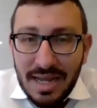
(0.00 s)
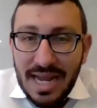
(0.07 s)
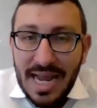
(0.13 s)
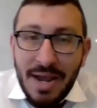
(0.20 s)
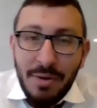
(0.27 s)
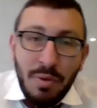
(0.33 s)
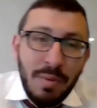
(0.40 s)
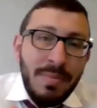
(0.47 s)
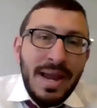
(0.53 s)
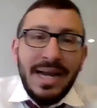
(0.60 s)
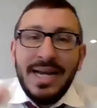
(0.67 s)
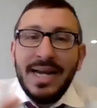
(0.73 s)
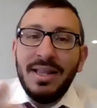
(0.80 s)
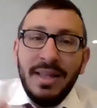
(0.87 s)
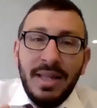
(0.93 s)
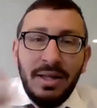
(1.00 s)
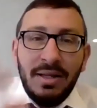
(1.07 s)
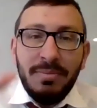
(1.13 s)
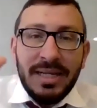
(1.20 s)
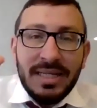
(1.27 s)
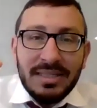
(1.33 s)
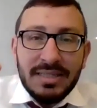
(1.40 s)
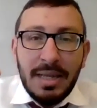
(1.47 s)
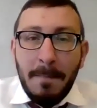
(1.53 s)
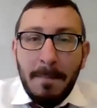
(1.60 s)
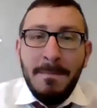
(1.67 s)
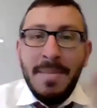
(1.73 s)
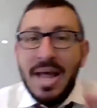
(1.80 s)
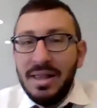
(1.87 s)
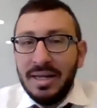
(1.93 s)
and we may get a little bit
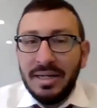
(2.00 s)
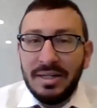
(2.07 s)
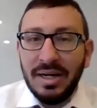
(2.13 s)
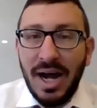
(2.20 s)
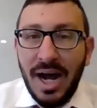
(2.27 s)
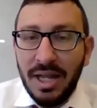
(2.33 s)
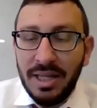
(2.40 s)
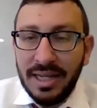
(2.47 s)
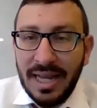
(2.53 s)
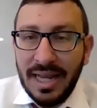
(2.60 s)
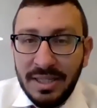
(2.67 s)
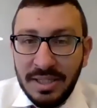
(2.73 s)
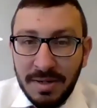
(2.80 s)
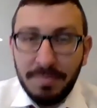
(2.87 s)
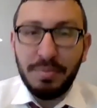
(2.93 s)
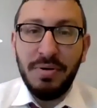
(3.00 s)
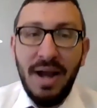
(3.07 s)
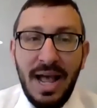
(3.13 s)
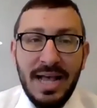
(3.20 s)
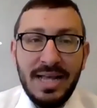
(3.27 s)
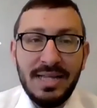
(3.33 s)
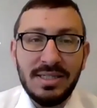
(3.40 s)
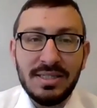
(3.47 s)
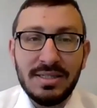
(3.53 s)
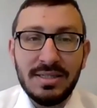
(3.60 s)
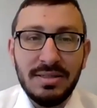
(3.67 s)
melancholic and depressed,